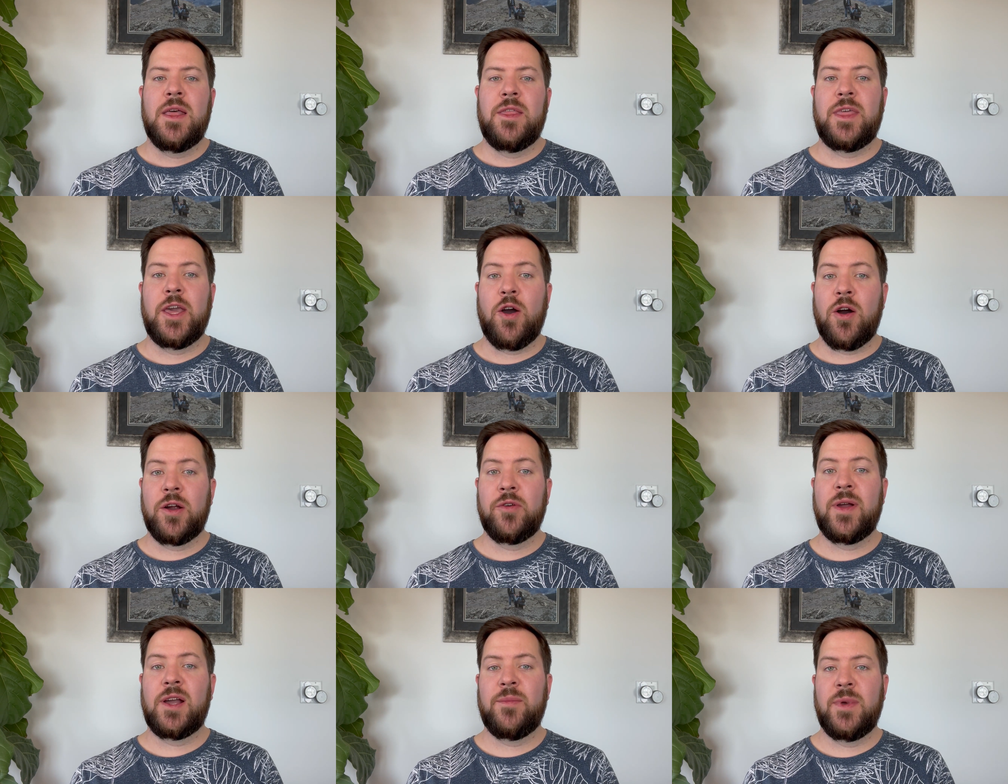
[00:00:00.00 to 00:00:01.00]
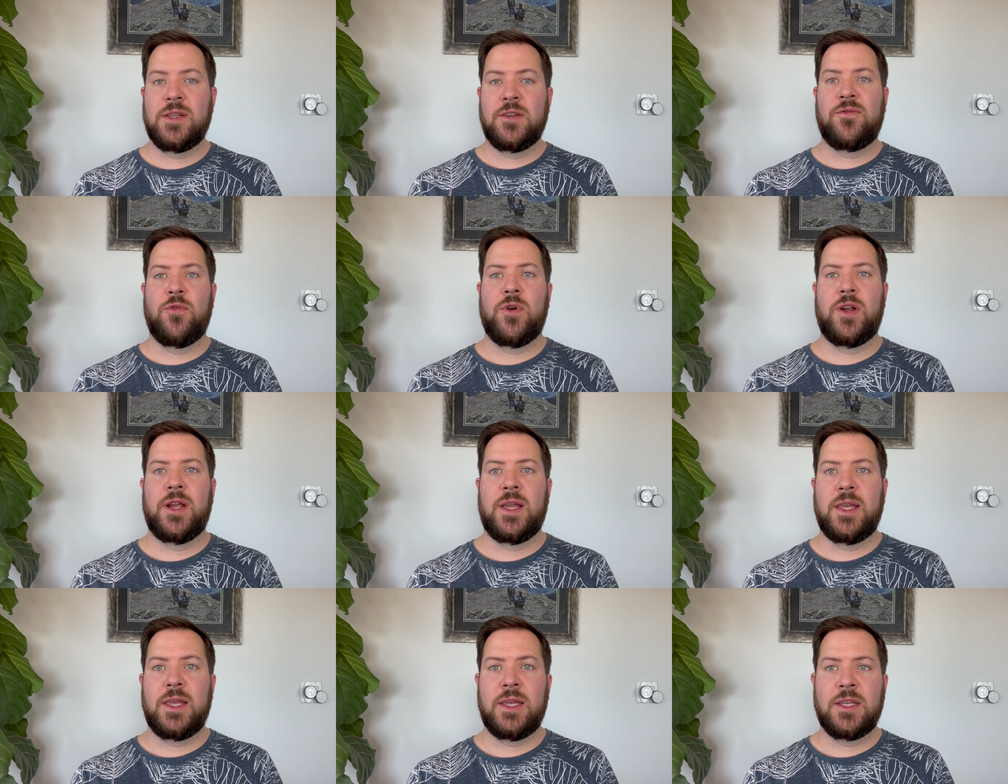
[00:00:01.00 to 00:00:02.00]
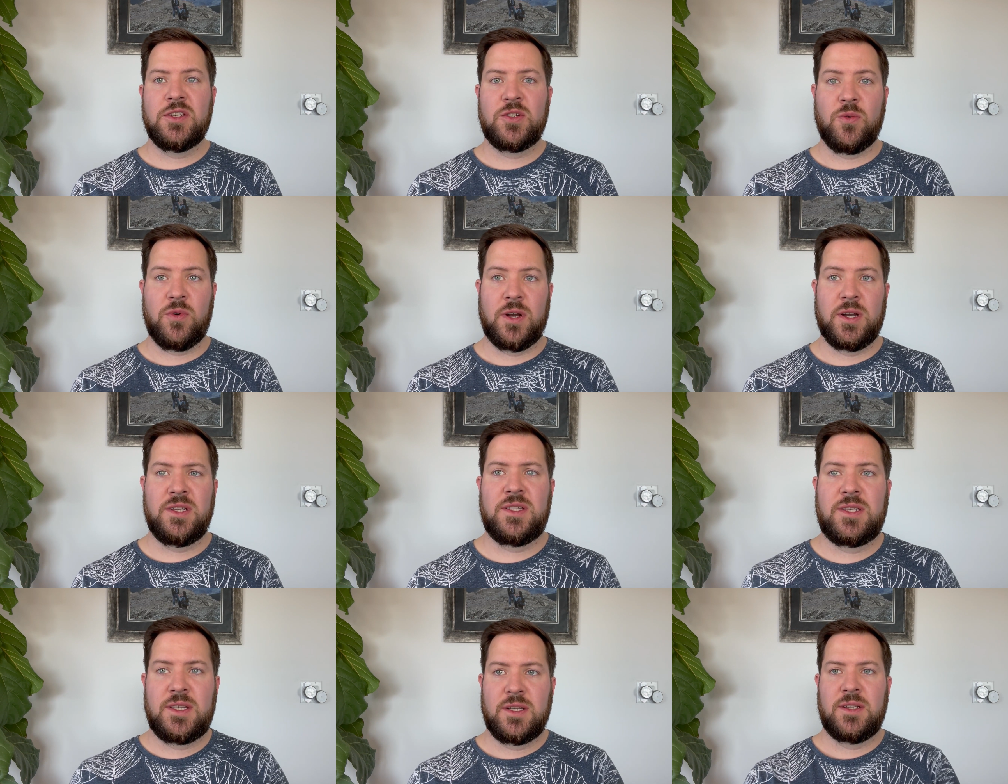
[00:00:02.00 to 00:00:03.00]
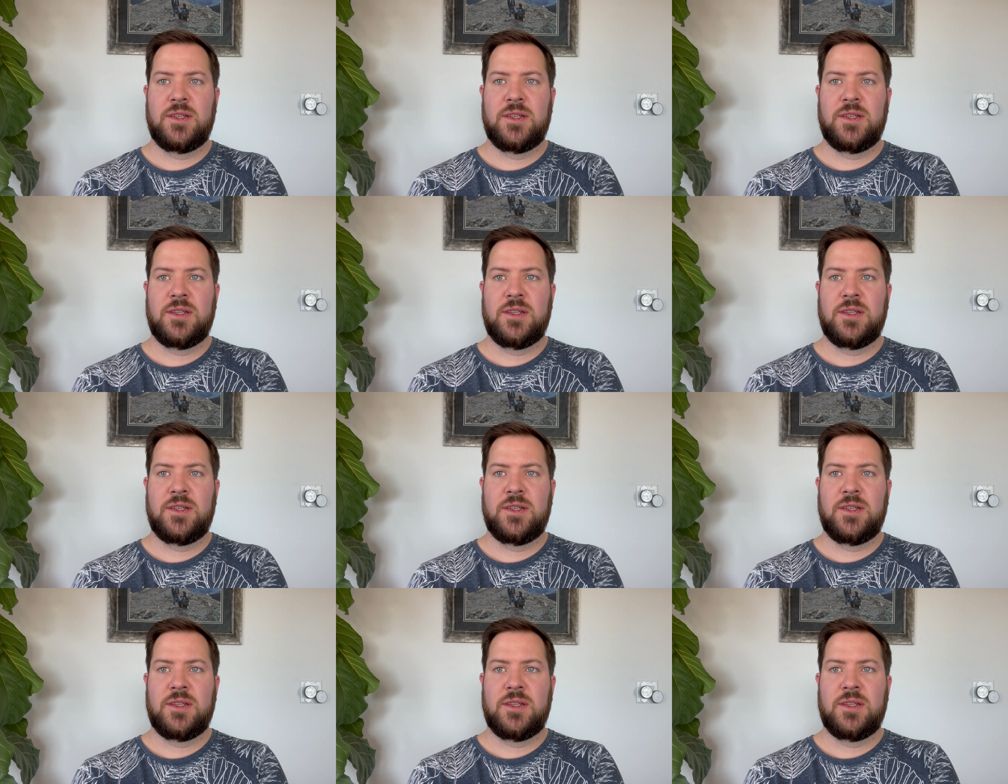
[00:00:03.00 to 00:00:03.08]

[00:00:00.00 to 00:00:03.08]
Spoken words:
They are recommended for indoors.